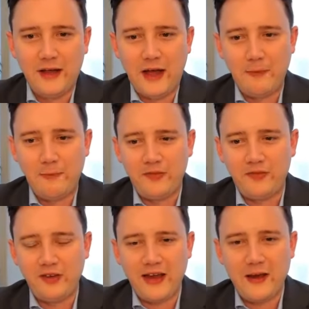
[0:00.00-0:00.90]
Um,
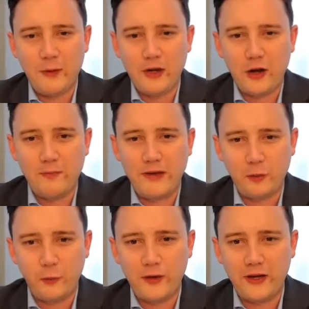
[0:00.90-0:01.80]
today, we're going to be
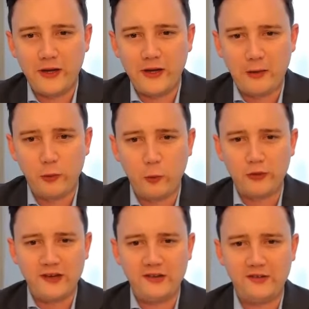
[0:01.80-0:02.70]
talking about all
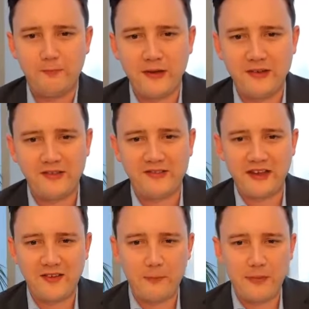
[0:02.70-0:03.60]
things business
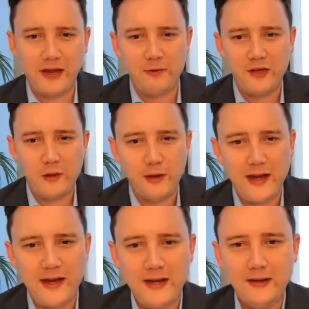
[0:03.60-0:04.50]
setup here in the
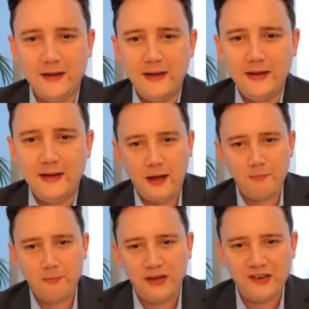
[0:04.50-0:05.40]
UAE. Um,
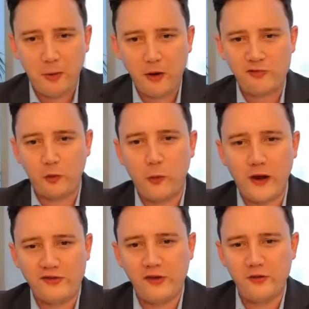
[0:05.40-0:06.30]
please post your
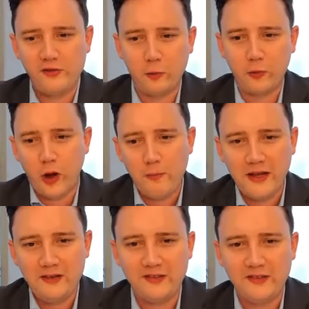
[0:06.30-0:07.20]
questions, your
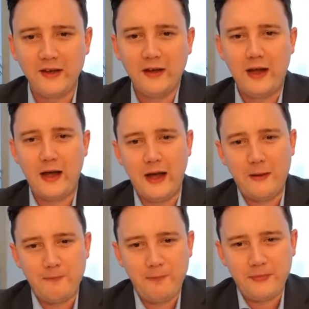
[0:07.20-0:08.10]
comments,
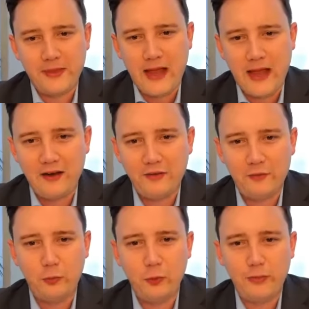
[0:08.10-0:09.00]
um, and
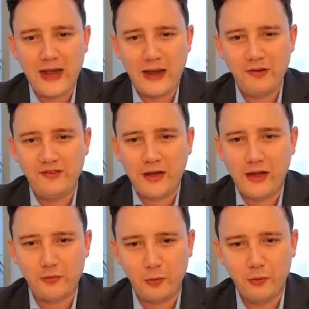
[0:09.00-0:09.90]
we'll be happy to
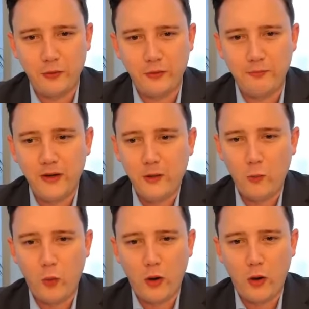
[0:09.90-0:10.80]
get through them
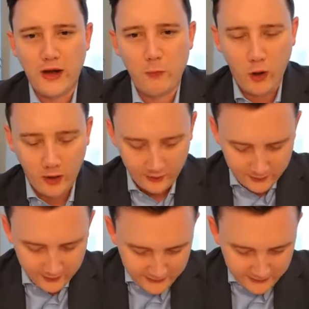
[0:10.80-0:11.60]
one by one.